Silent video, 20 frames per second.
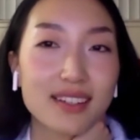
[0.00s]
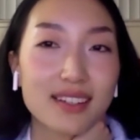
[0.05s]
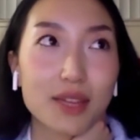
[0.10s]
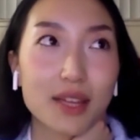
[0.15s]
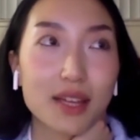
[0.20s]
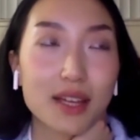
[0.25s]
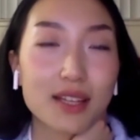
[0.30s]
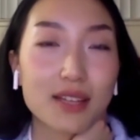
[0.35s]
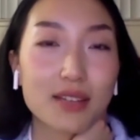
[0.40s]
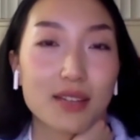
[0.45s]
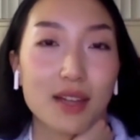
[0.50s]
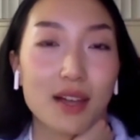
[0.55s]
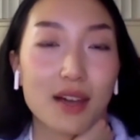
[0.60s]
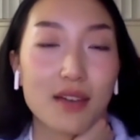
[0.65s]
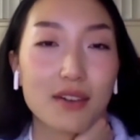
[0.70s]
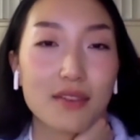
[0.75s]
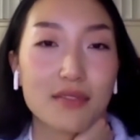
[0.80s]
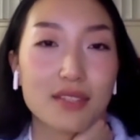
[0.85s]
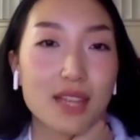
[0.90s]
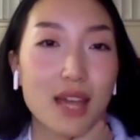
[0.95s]
like a
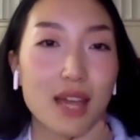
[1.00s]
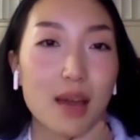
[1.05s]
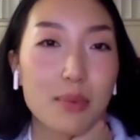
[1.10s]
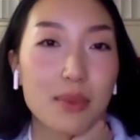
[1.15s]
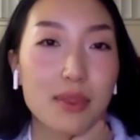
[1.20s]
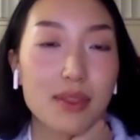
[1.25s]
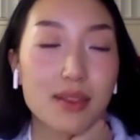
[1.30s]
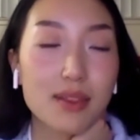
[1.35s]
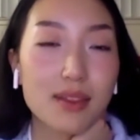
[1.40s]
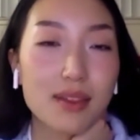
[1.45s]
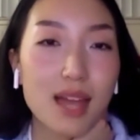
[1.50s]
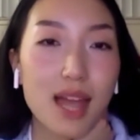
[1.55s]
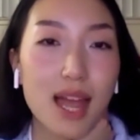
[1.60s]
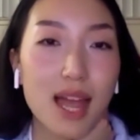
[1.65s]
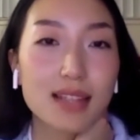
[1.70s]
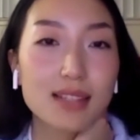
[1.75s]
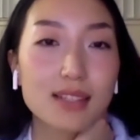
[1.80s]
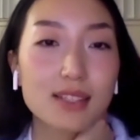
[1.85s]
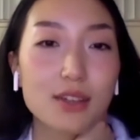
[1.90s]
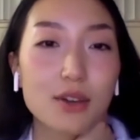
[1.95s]
love of depth.
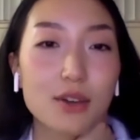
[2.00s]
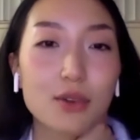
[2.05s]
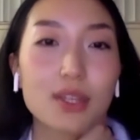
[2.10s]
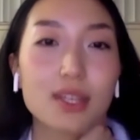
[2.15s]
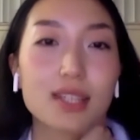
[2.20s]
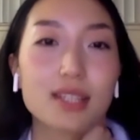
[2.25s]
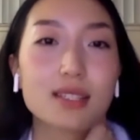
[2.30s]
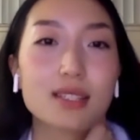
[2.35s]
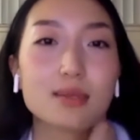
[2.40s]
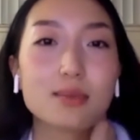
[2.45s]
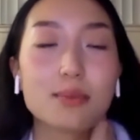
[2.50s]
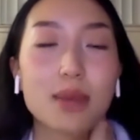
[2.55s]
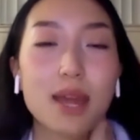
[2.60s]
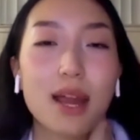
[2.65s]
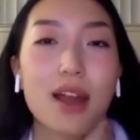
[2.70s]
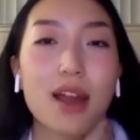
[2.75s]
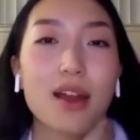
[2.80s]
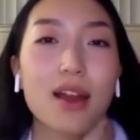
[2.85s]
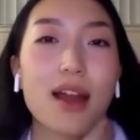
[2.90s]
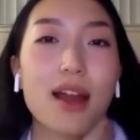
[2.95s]
And so this
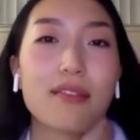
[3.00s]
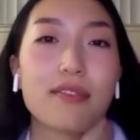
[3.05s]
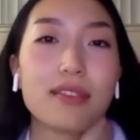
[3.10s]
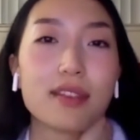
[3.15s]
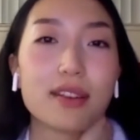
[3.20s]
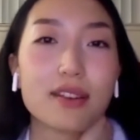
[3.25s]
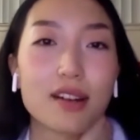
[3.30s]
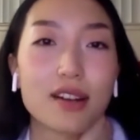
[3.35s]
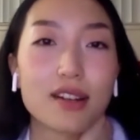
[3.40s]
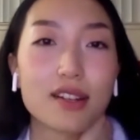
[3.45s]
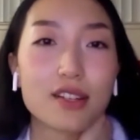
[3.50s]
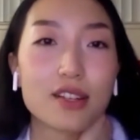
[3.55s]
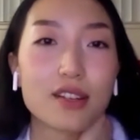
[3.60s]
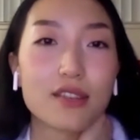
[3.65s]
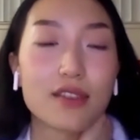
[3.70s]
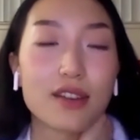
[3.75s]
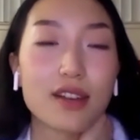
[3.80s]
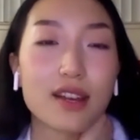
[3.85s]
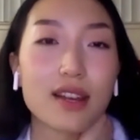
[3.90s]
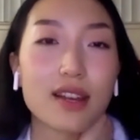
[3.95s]
paragraph in the Karandashev
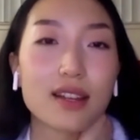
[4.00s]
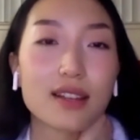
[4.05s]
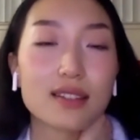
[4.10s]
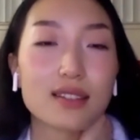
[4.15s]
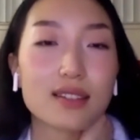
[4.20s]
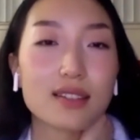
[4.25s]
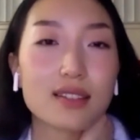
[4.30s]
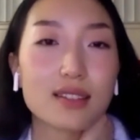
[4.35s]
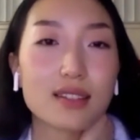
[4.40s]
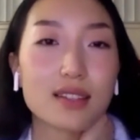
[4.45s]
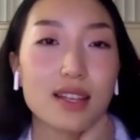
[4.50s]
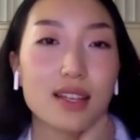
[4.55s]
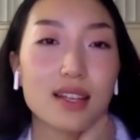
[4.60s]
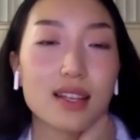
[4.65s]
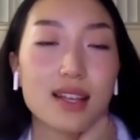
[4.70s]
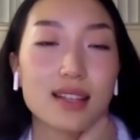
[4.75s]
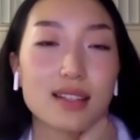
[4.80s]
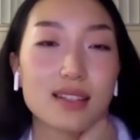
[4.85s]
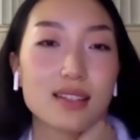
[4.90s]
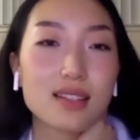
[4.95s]
reading, it's it
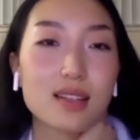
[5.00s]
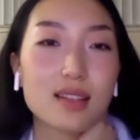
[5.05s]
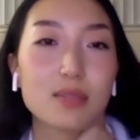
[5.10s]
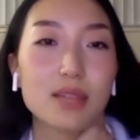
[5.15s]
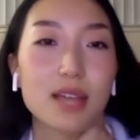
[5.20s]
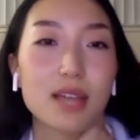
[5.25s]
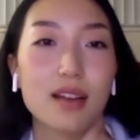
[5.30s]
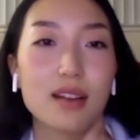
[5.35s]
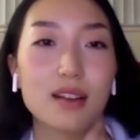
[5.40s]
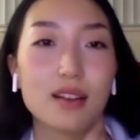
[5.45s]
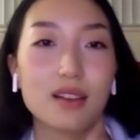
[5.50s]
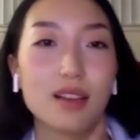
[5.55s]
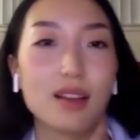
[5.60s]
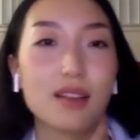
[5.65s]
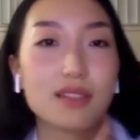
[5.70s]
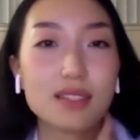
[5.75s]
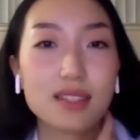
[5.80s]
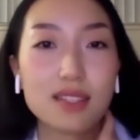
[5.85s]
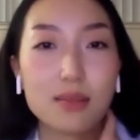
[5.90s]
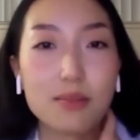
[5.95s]
has a subtitle,
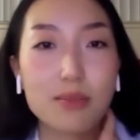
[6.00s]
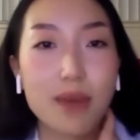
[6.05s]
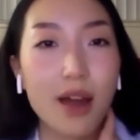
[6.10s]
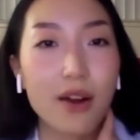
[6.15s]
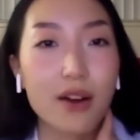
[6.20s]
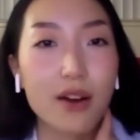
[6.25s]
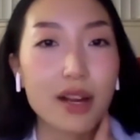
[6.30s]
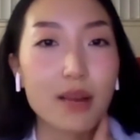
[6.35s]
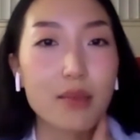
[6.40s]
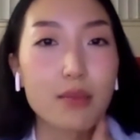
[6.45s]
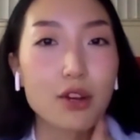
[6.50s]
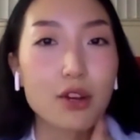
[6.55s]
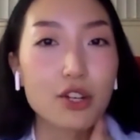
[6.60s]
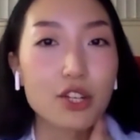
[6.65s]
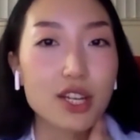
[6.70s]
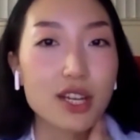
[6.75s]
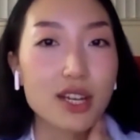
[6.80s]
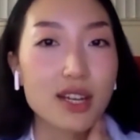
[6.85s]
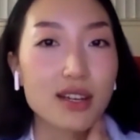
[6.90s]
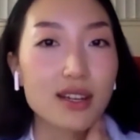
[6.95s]
Love is an Empowering
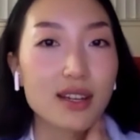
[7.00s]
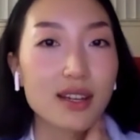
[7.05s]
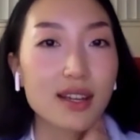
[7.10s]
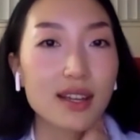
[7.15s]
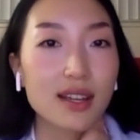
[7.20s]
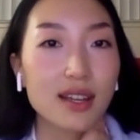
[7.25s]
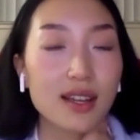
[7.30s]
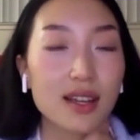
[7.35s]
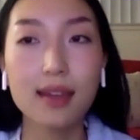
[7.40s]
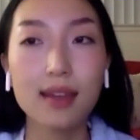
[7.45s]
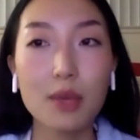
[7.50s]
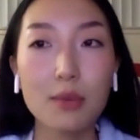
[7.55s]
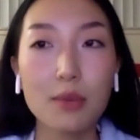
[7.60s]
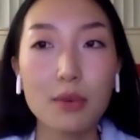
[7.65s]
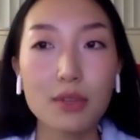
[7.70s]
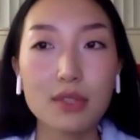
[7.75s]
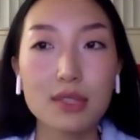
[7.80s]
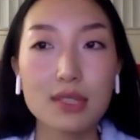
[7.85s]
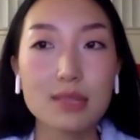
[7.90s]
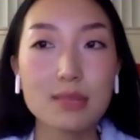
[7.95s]
Emotion.
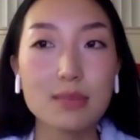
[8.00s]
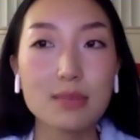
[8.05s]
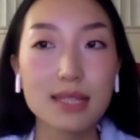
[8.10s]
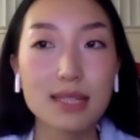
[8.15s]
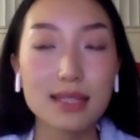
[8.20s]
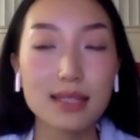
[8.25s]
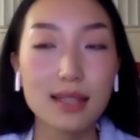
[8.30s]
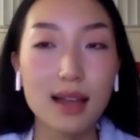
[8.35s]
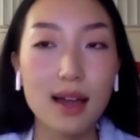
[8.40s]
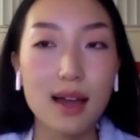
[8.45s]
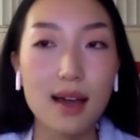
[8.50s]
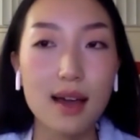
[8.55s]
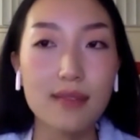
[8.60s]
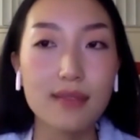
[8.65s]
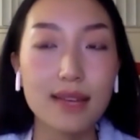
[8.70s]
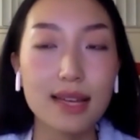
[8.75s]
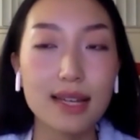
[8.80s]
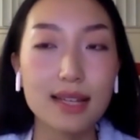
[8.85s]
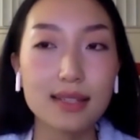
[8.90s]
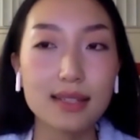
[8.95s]
People dismiss love
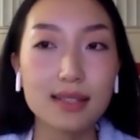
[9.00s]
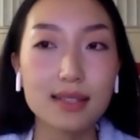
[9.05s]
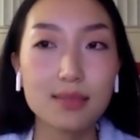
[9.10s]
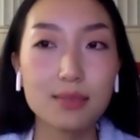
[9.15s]
as